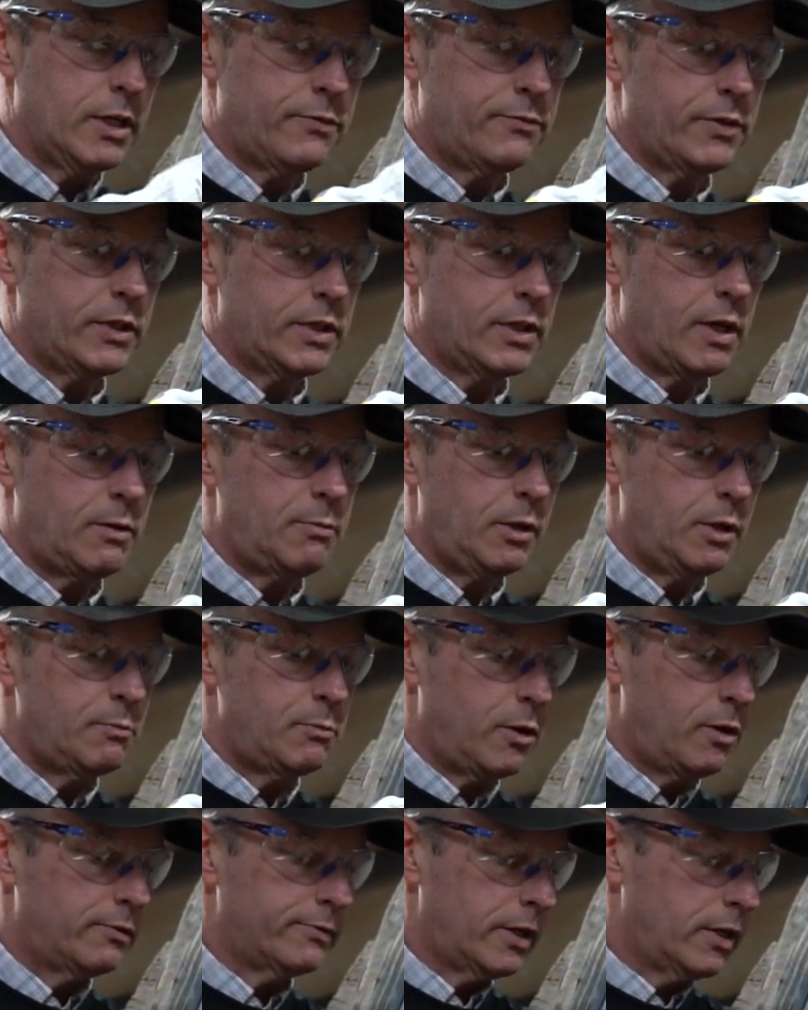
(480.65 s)
if you double them
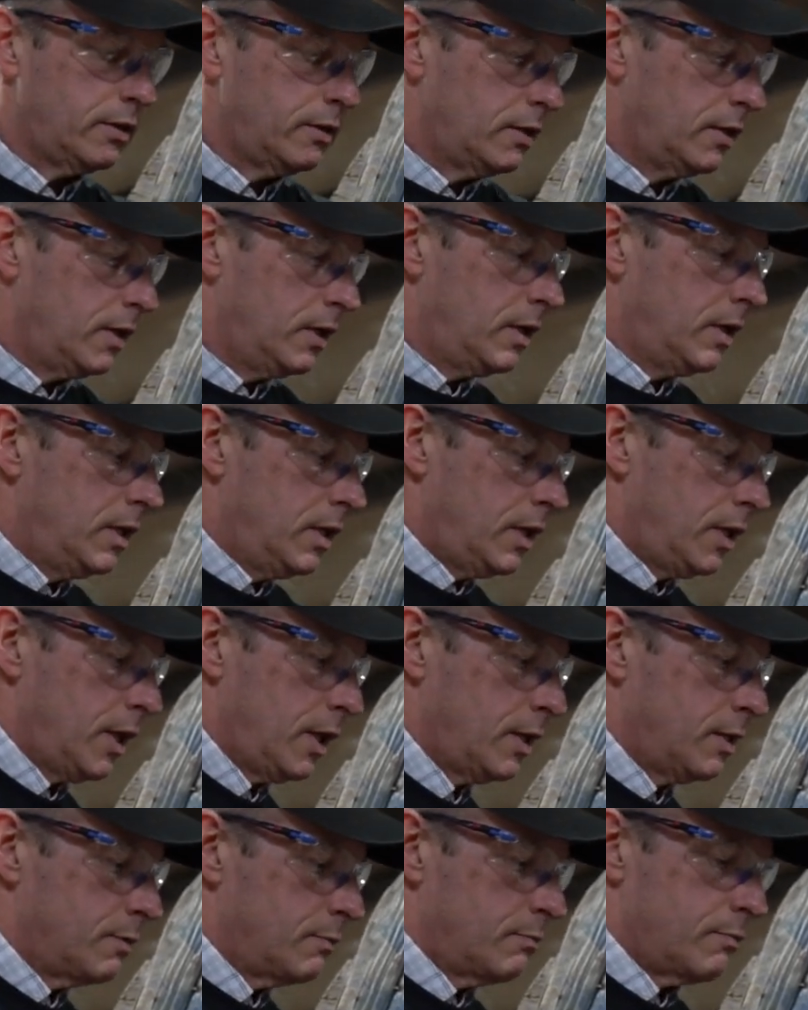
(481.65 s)
over,
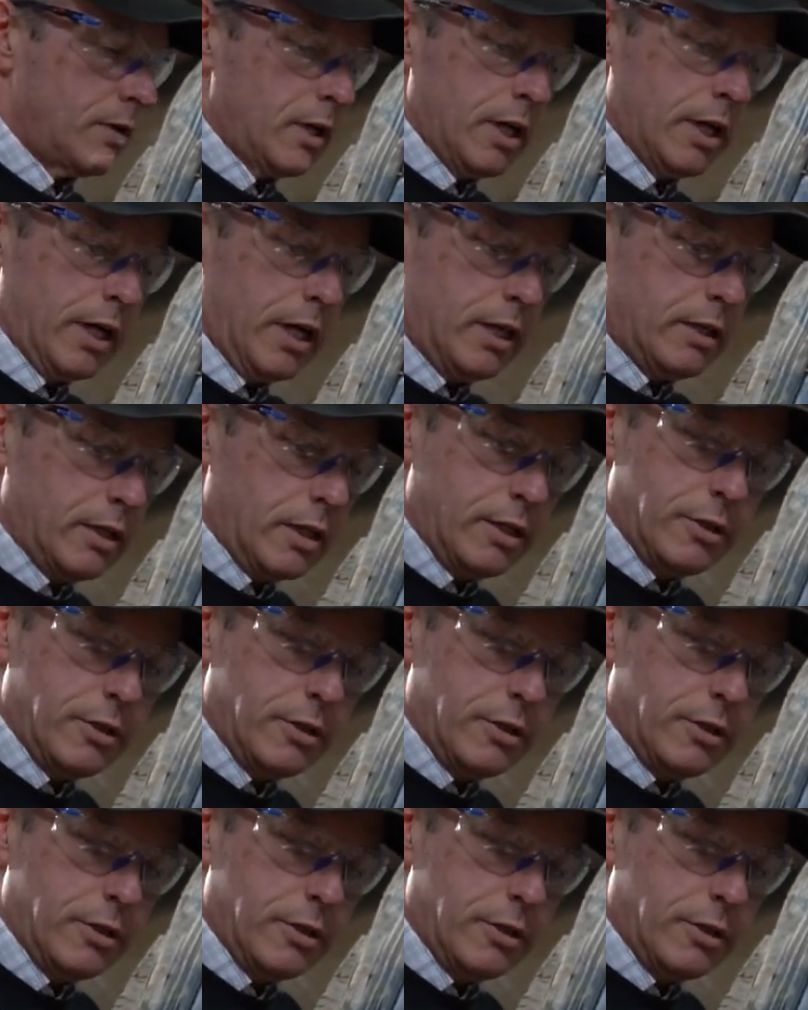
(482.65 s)
and again,